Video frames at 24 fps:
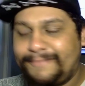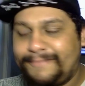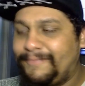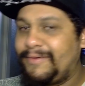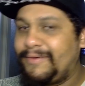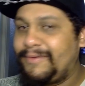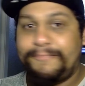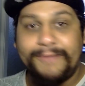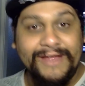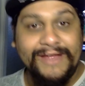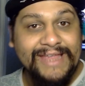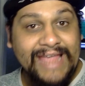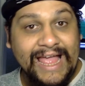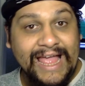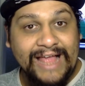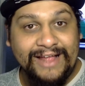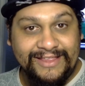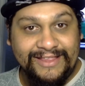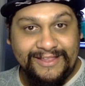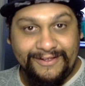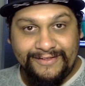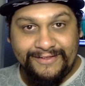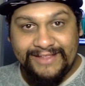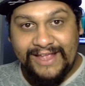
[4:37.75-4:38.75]
But yeah,
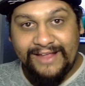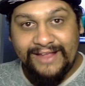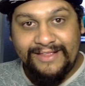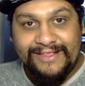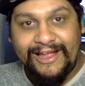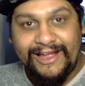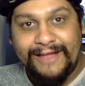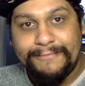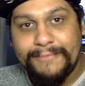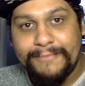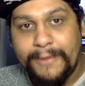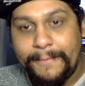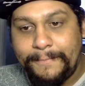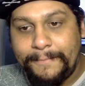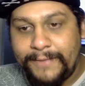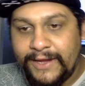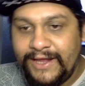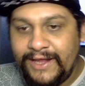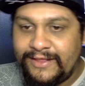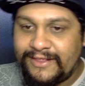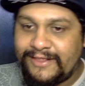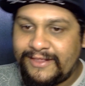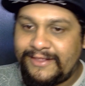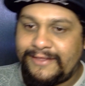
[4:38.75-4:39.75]
until next time,
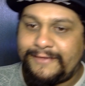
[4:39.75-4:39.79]
peace.